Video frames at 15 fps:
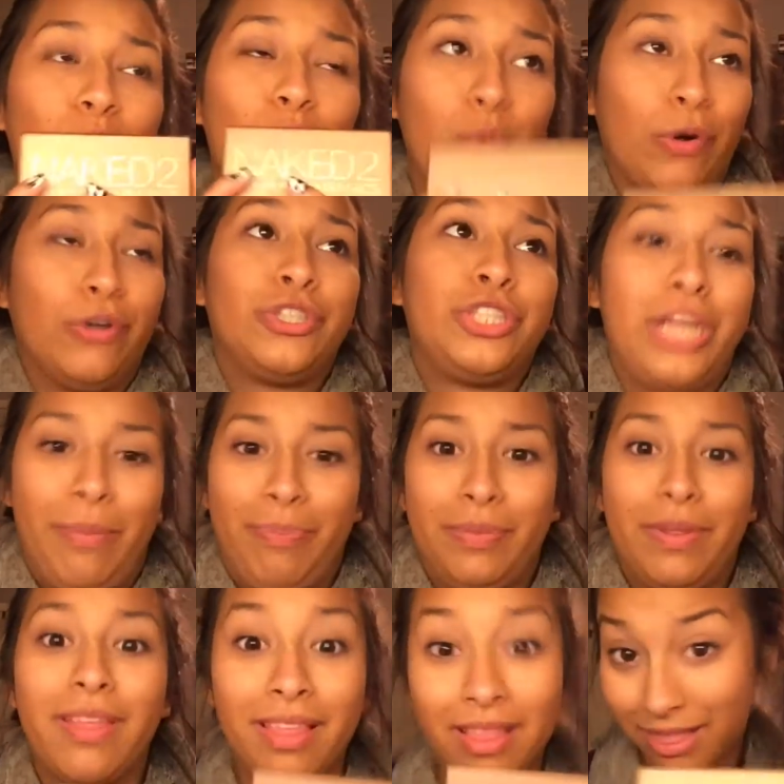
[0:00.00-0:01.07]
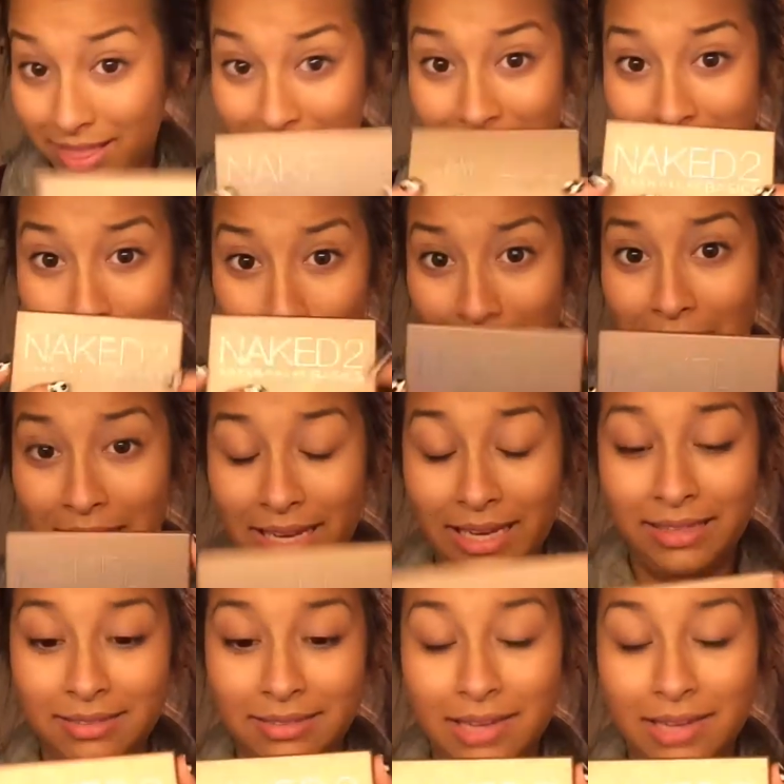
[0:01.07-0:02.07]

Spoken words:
worship this palette.